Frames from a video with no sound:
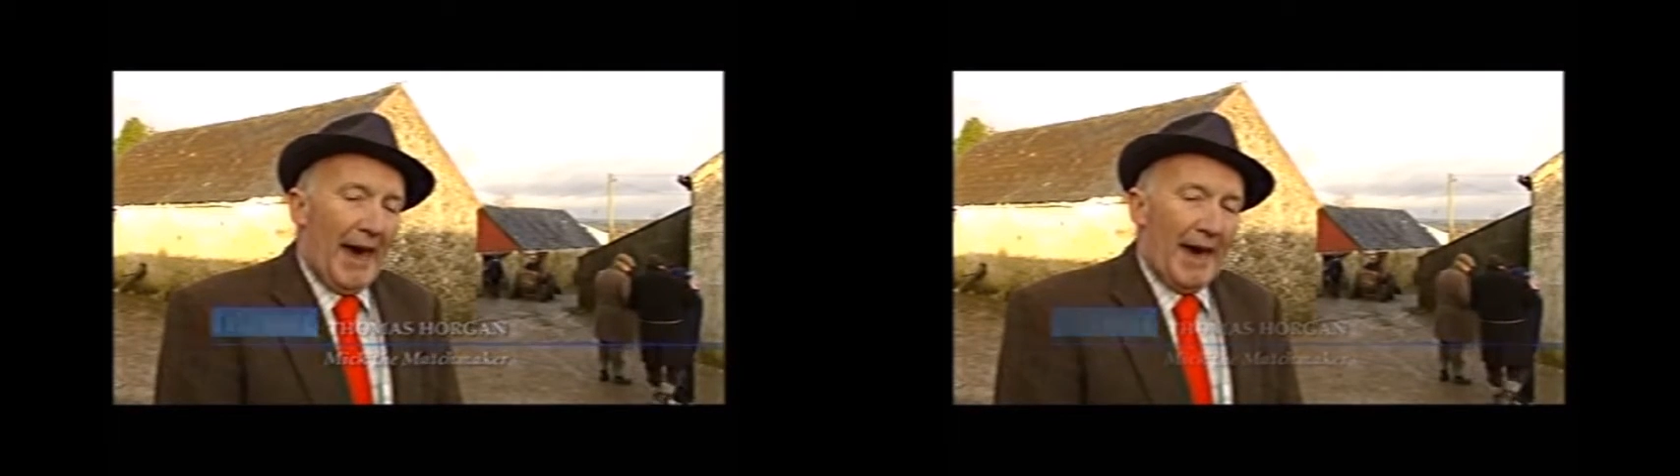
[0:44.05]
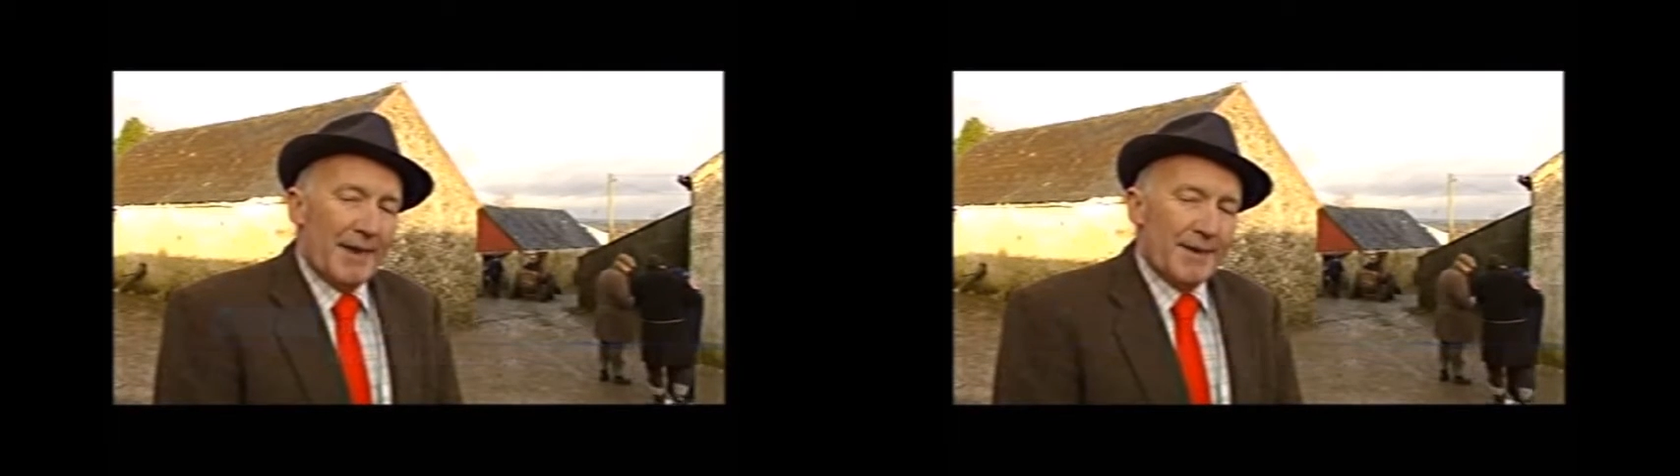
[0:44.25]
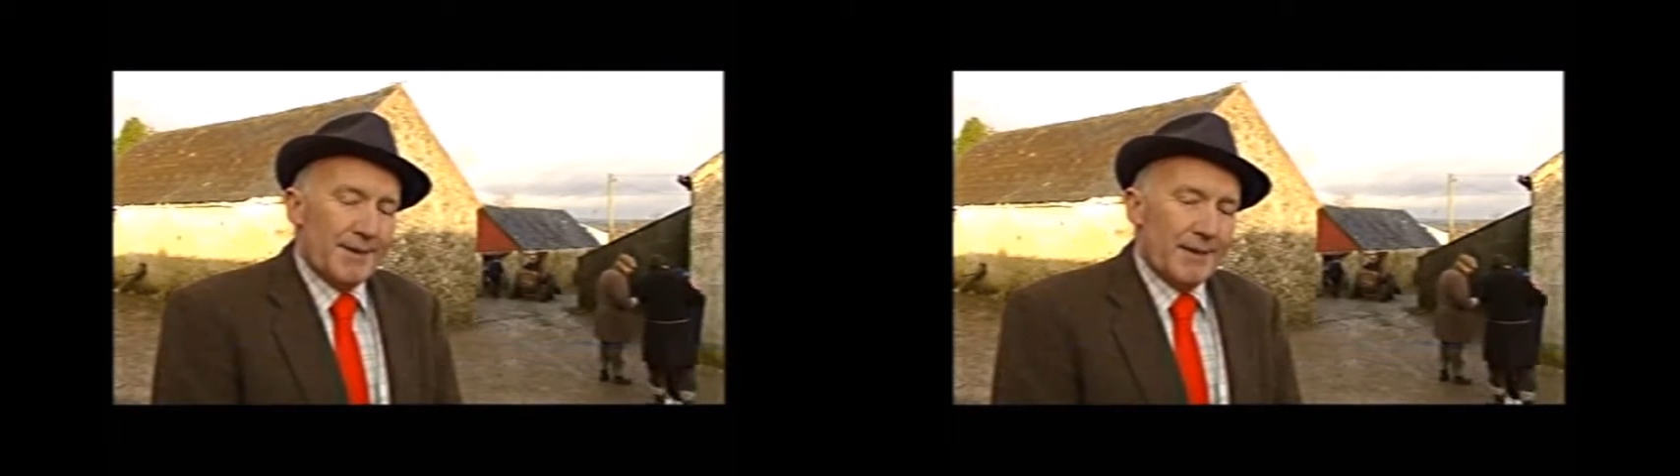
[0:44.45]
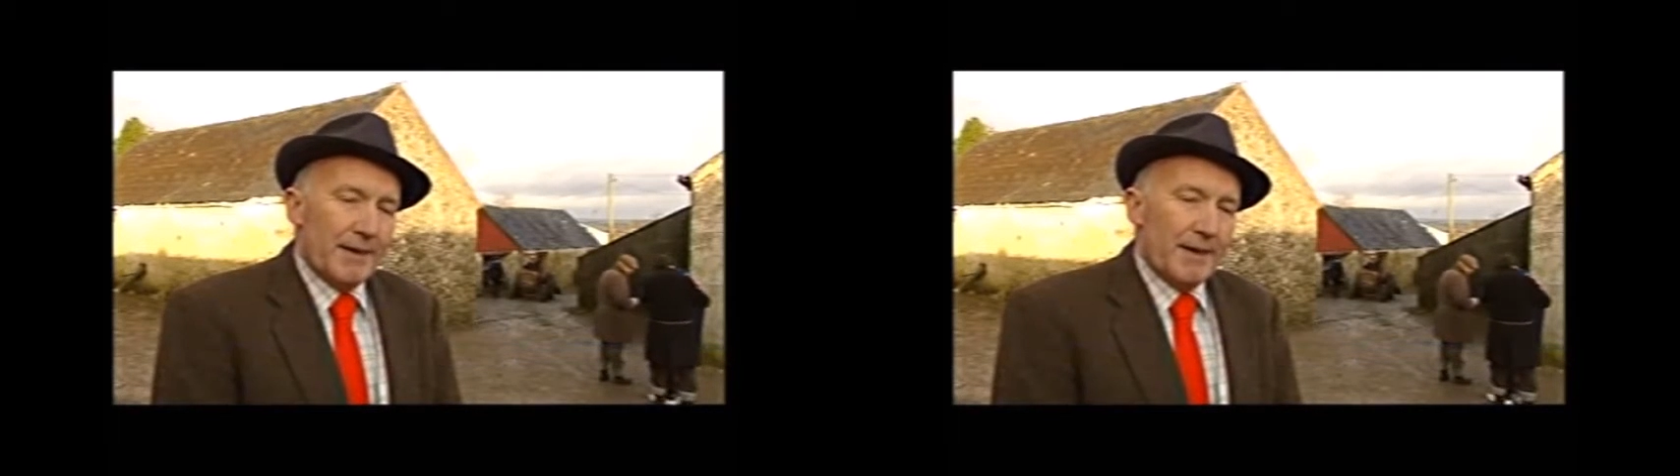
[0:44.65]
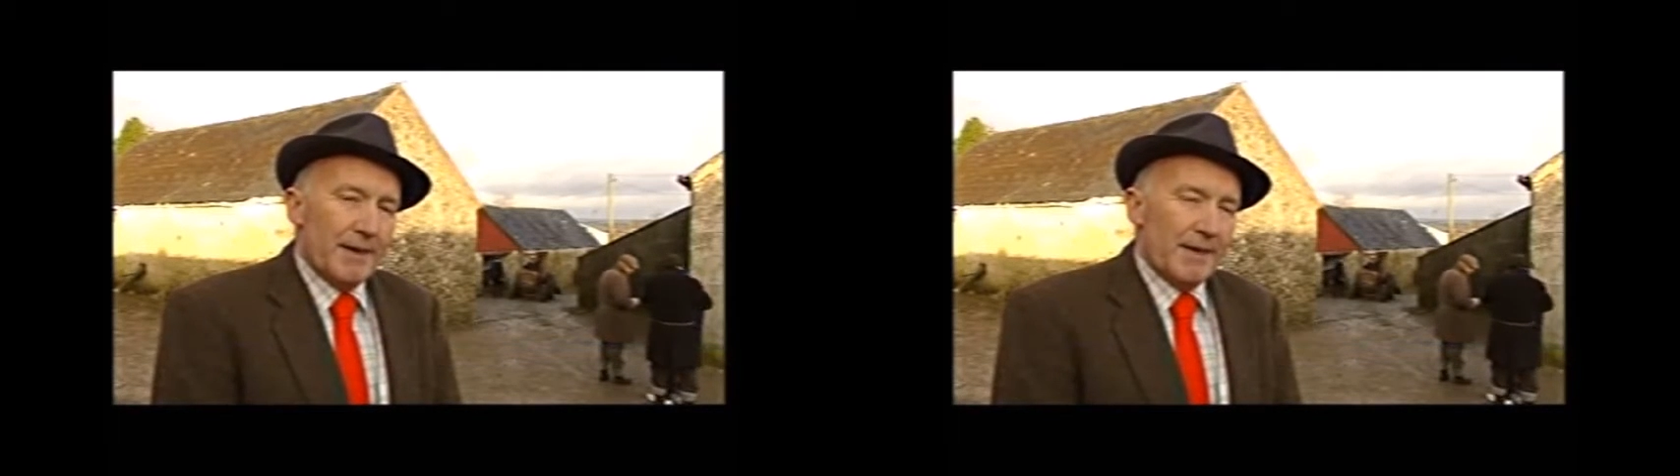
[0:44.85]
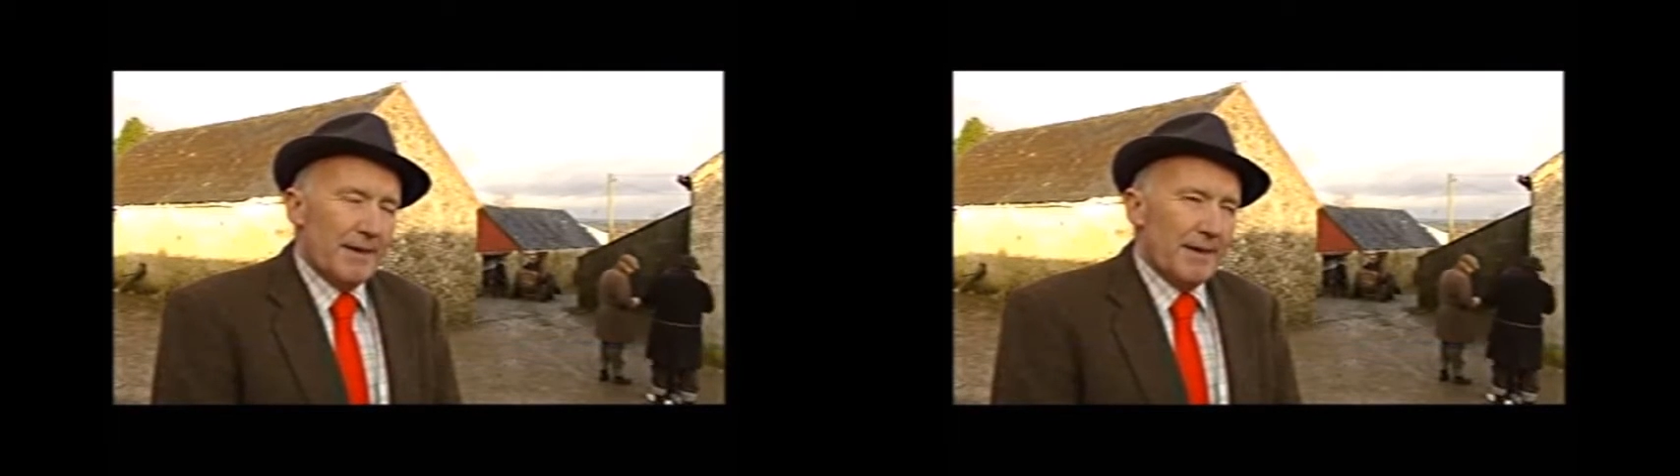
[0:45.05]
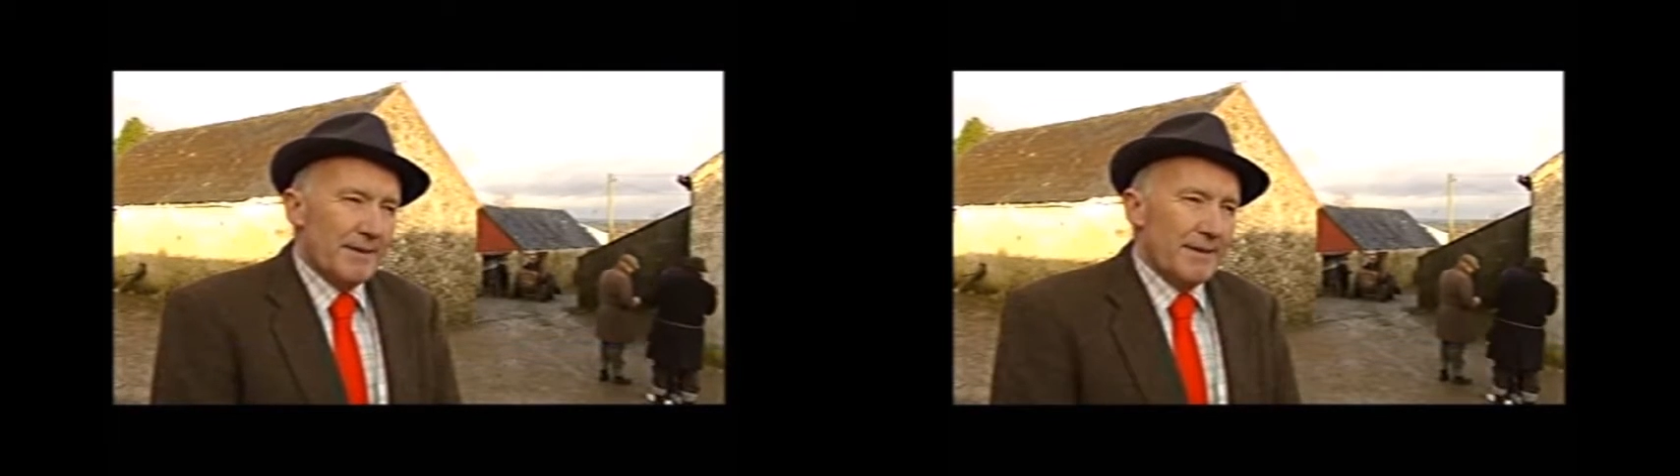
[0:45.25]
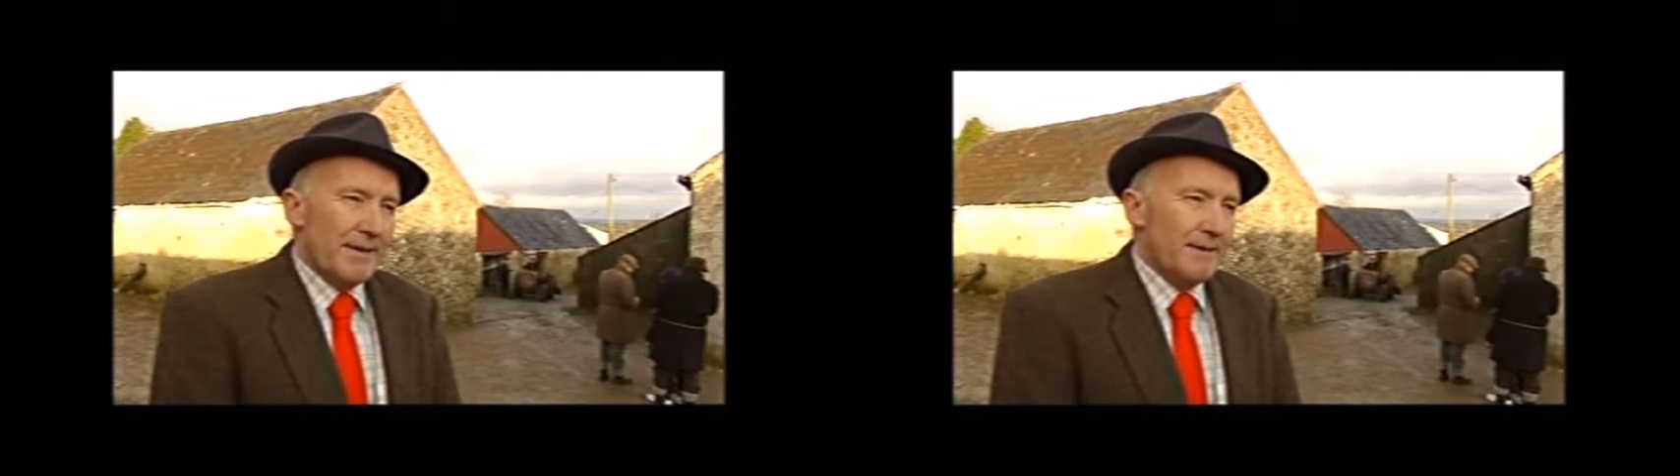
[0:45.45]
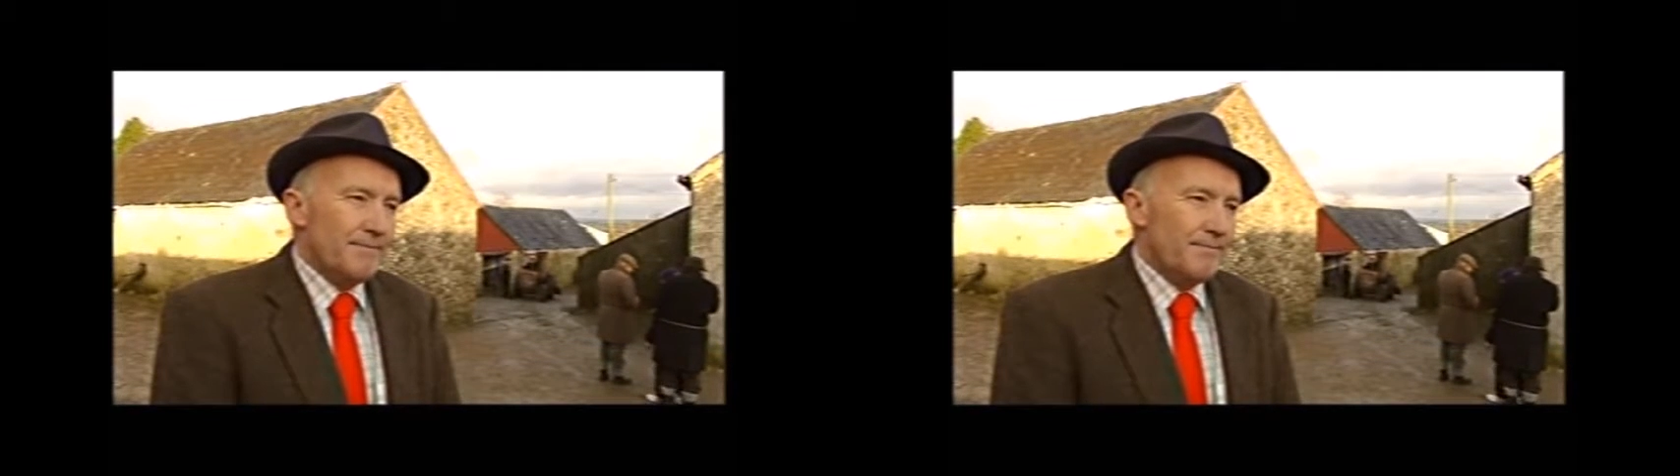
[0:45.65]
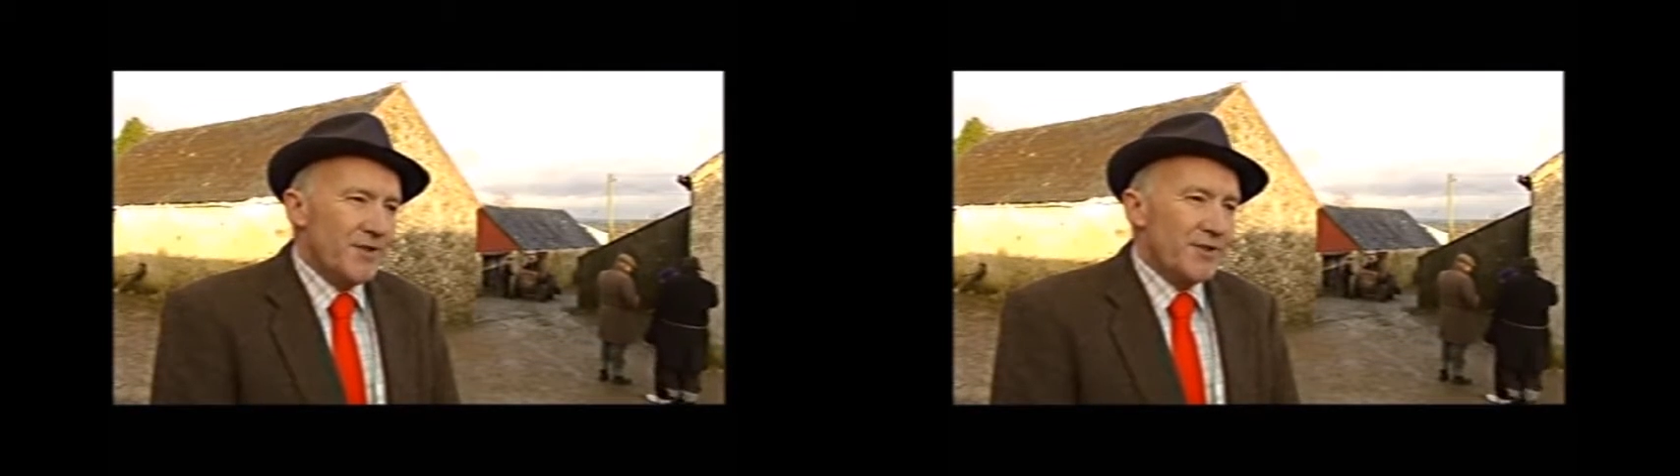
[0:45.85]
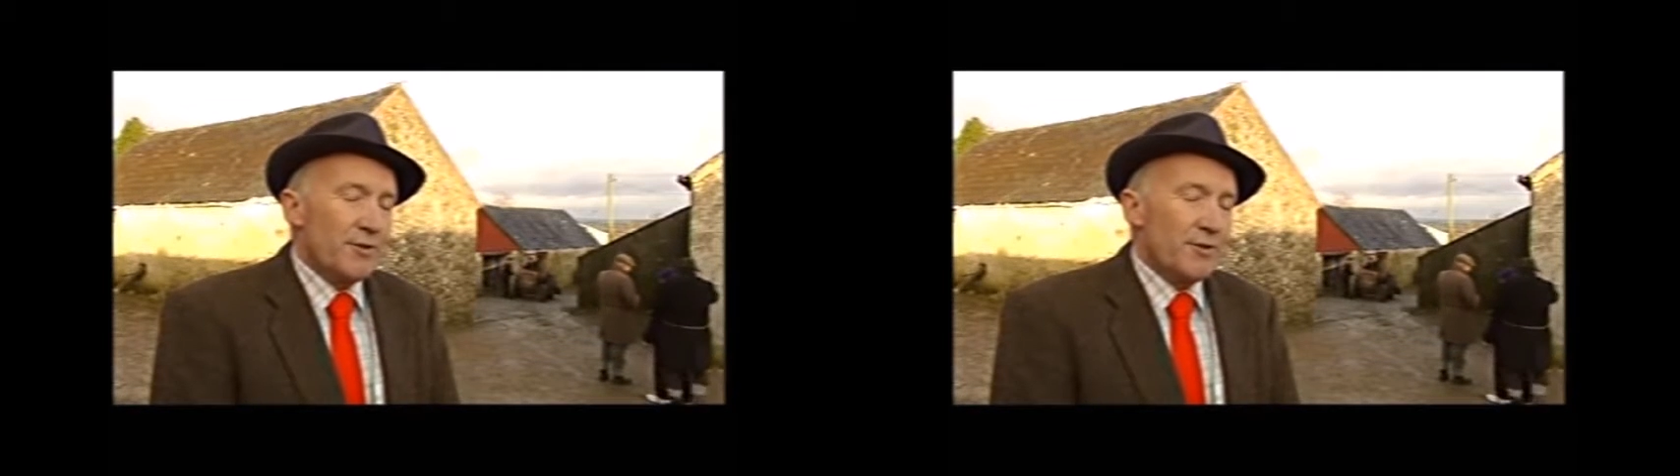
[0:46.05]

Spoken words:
and the